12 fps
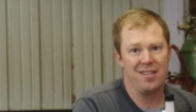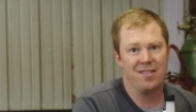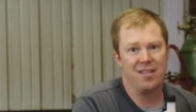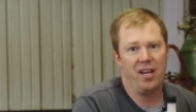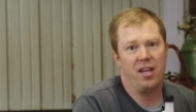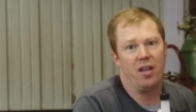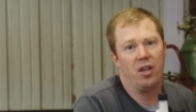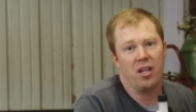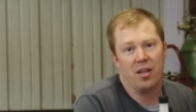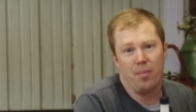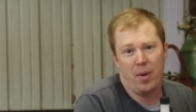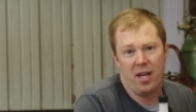they say it
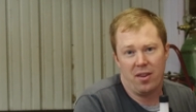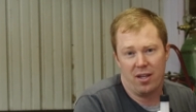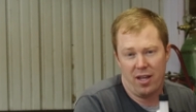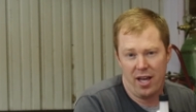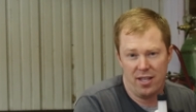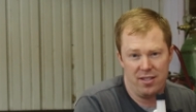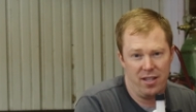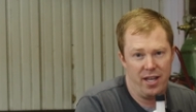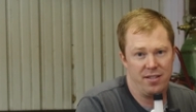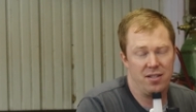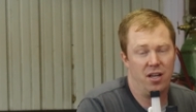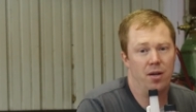can make the gas last